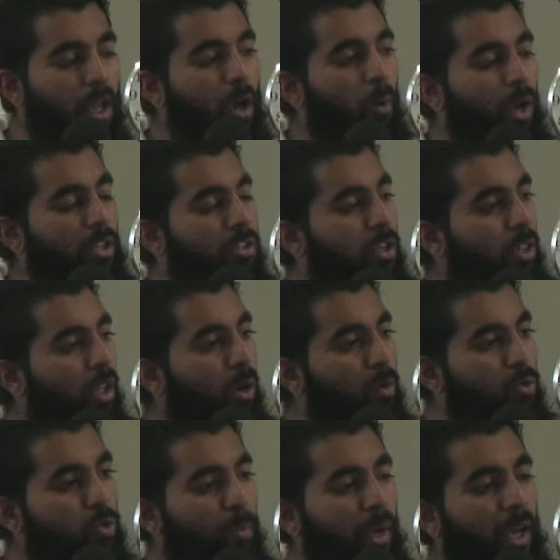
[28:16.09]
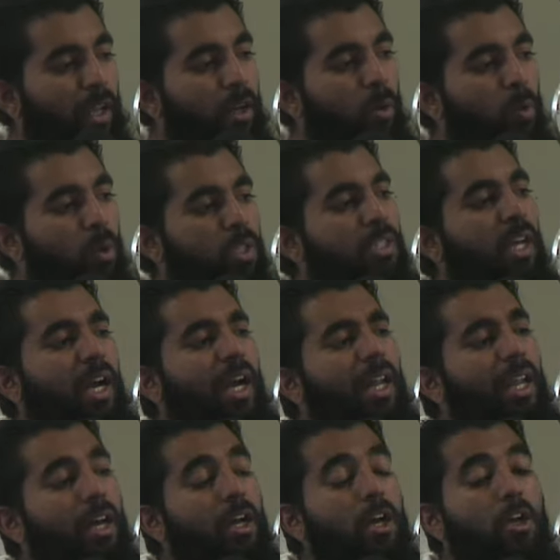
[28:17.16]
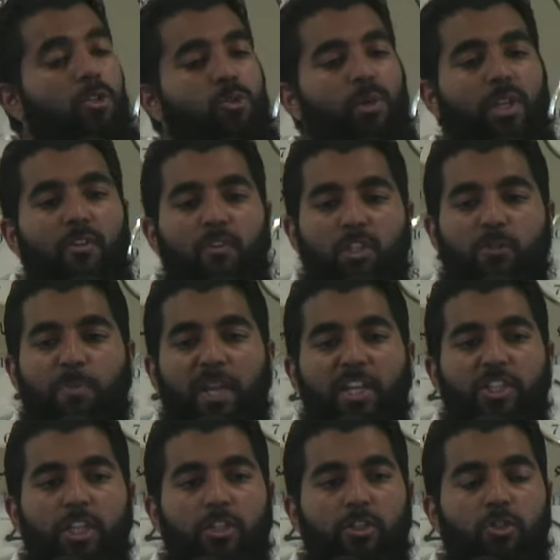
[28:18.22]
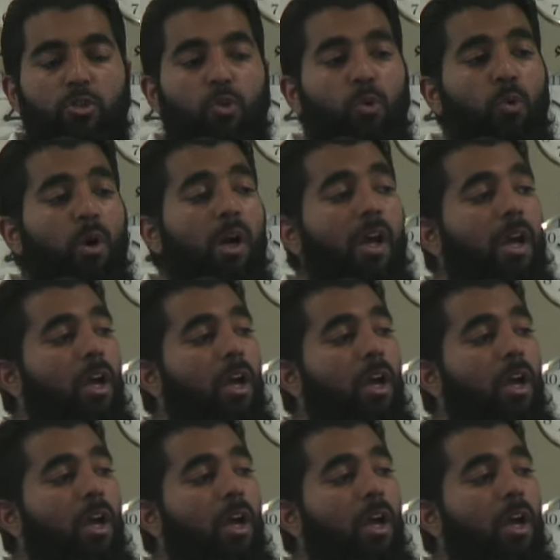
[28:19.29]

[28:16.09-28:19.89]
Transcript: We ask Allah subhanahu wa ta'ala to give us patience to